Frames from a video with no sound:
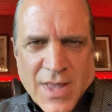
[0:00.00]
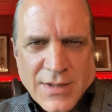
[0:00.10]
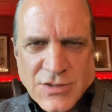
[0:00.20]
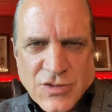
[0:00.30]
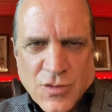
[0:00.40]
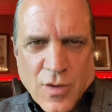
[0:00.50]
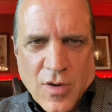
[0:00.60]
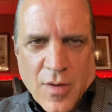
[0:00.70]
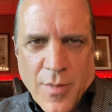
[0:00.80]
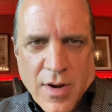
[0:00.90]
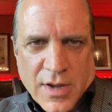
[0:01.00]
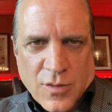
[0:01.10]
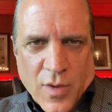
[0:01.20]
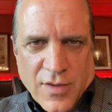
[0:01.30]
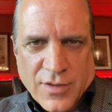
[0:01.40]
and destroy our
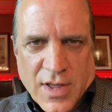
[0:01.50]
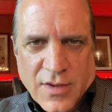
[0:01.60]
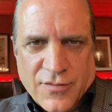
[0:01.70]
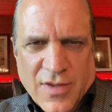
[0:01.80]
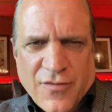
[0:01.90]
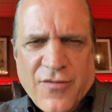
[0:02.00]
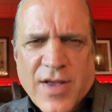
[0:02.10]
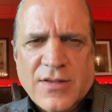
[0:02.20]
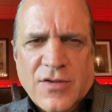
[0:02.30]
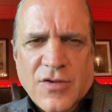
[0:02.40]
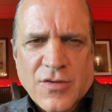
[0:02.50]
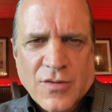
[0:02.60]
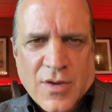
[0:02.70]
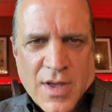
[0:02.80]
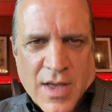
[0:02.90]
American way of life, infecting
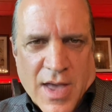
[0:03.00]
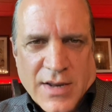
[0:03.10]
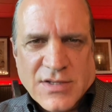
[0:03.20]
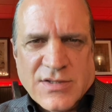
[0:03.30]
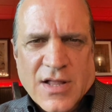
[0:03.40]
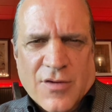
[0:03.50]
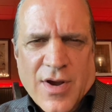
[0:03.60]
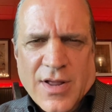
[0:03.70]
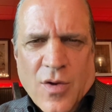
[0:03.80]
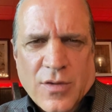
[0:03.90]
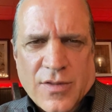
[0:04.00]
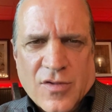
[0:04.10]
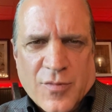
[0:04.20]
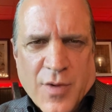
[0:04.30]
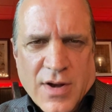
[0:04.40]
you and accelerating only the
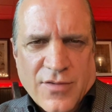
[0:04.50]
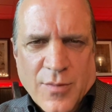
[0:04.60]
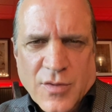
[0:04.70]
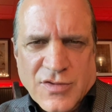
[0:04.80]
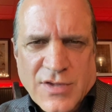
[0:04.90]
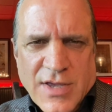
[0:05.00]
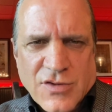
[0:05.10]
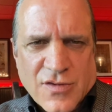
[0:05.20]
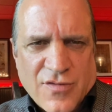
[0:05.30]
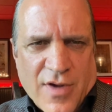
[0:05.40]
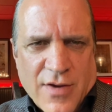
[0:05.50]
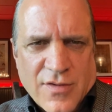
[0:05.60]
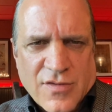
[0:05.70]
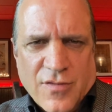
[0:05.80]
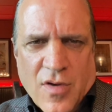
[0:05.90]
spread of the most dangerous
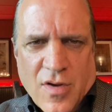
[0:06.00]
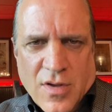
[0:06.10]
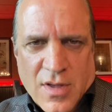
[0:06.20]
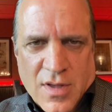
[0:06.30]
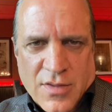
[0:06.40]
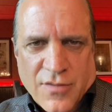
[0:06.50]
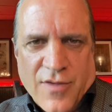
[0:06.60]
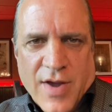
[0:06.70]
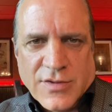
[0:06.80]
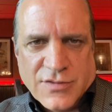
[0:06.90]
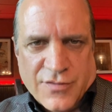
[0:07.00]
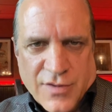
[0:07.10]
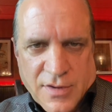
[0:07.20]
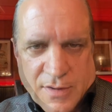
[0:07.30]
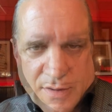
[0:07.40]
virus of all, the virus of fear.